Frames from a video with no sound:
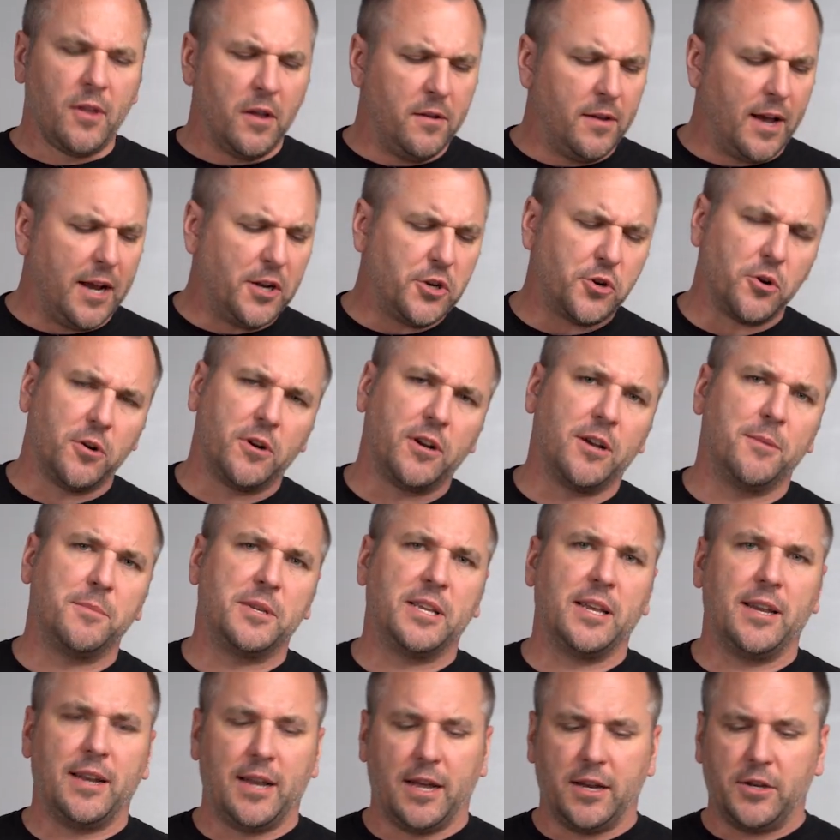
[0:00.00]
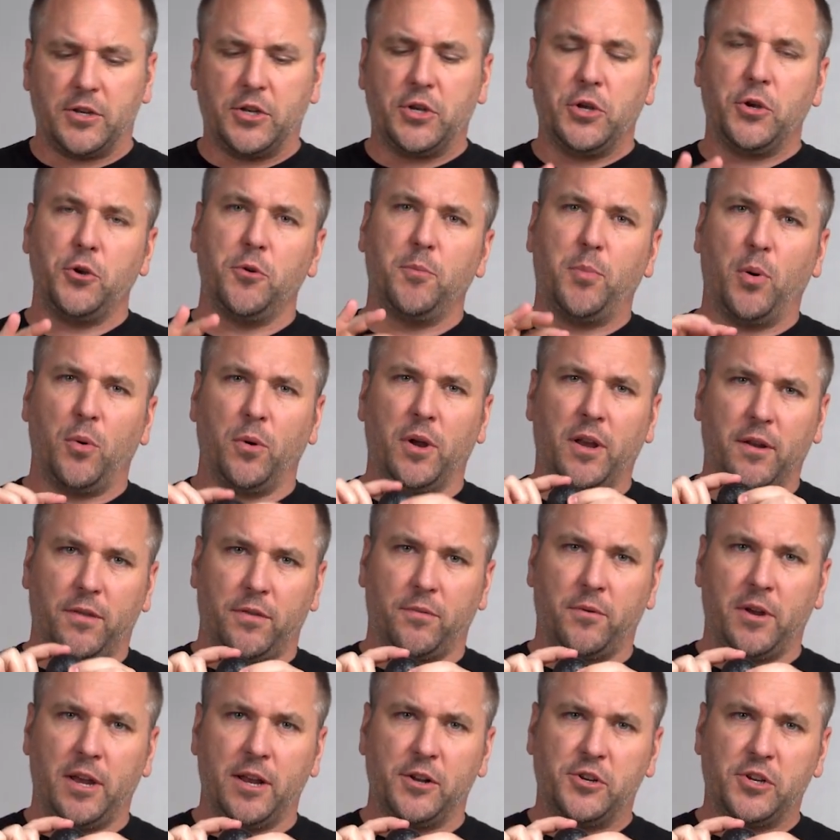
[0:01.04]
Nitro comes in at
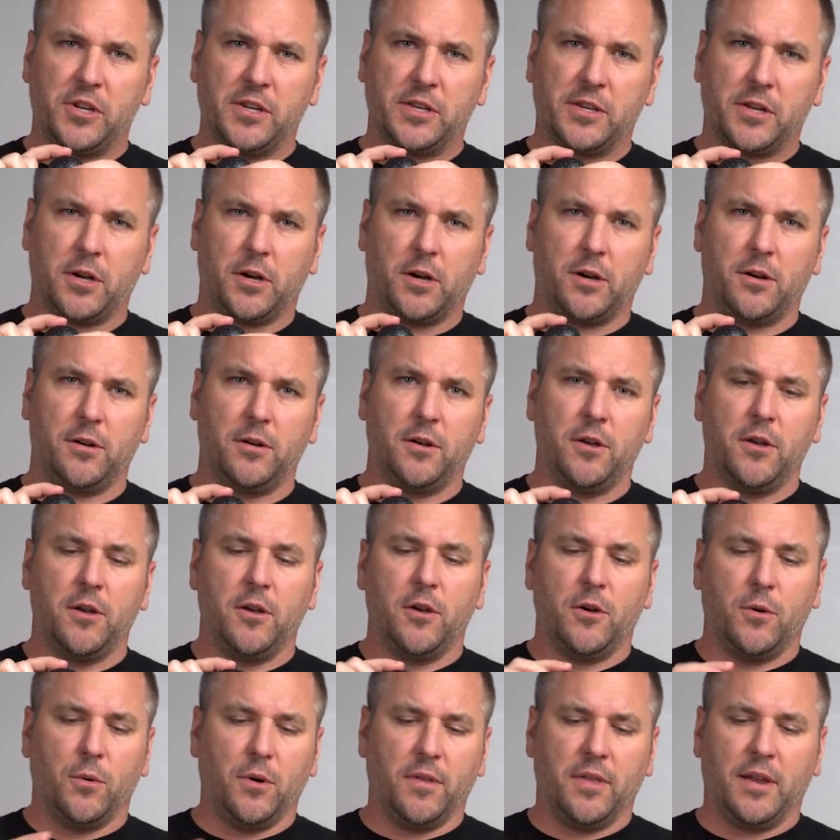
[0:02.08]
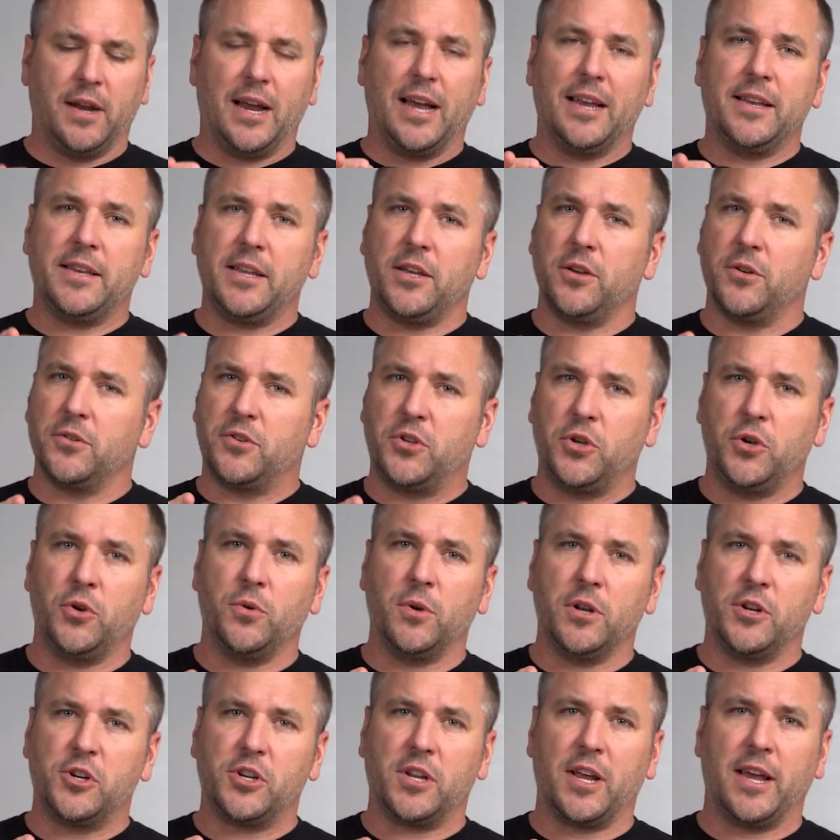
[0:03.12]
2.3 inches tall with an ideal
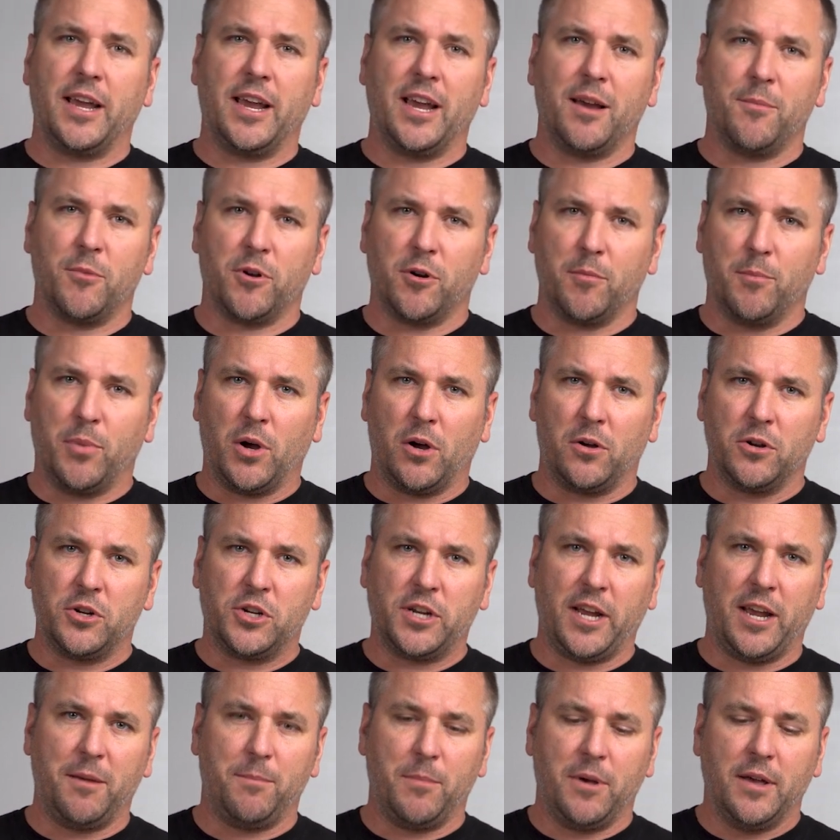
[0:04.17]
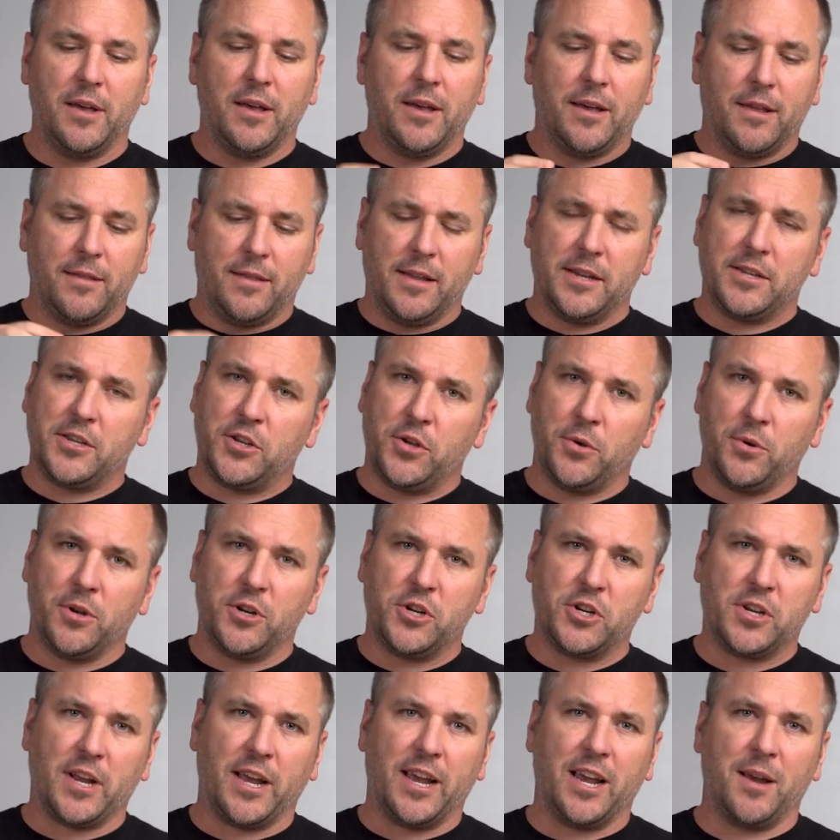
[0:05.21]
2-inch diameter ball shape. This
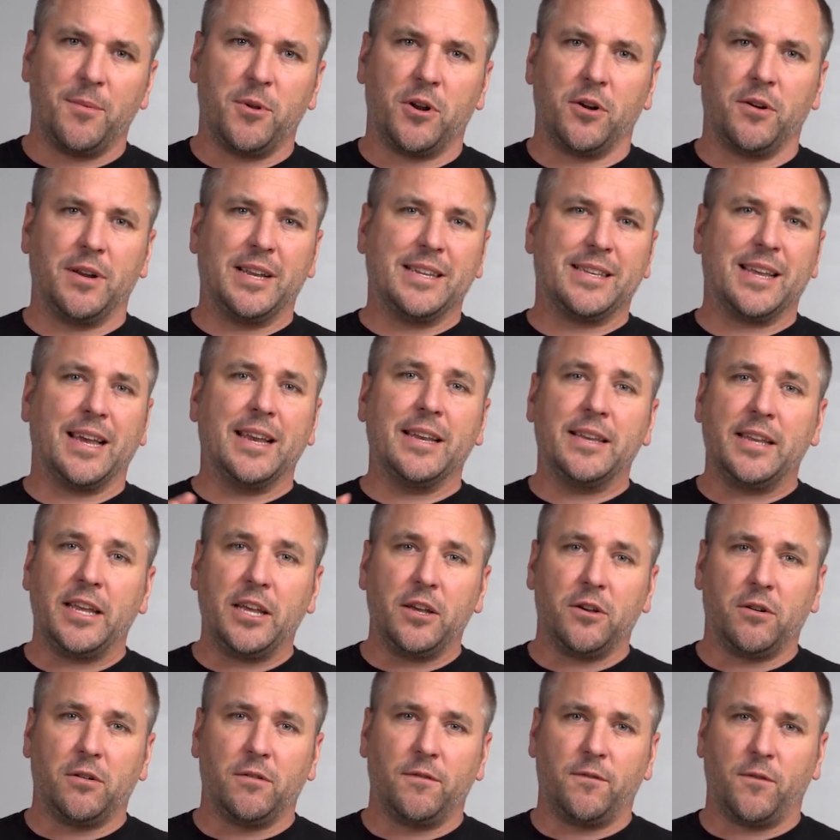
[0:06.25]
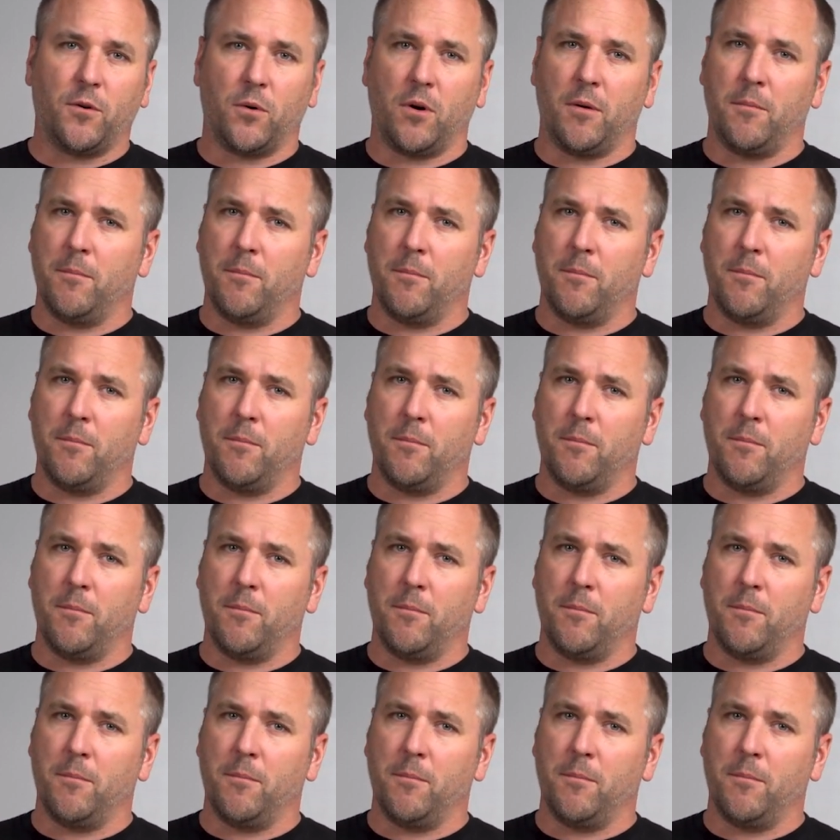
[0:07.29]
2-inch diameter is ideal for